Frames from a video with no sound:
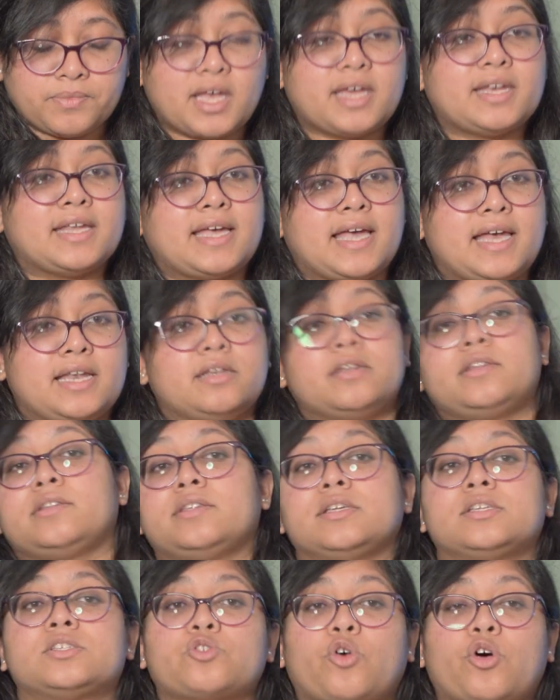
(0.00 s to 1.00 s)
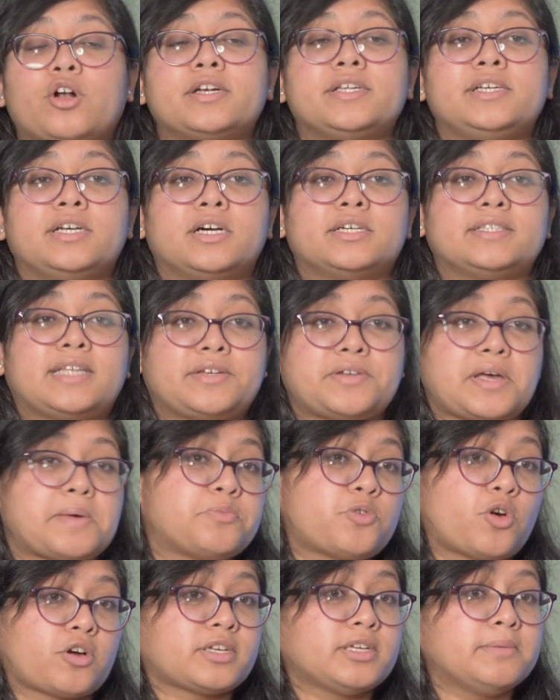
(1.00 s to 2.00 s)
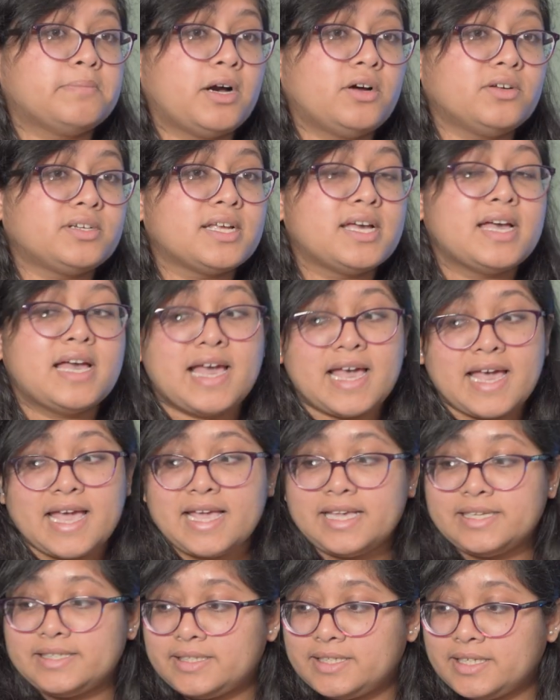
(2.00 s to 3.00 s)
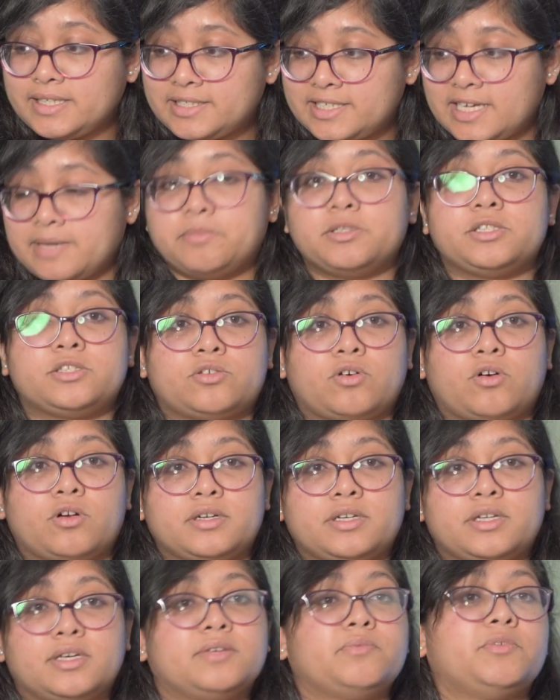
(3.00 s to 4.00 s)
And again, the salt here that I'm talking about is the table salt,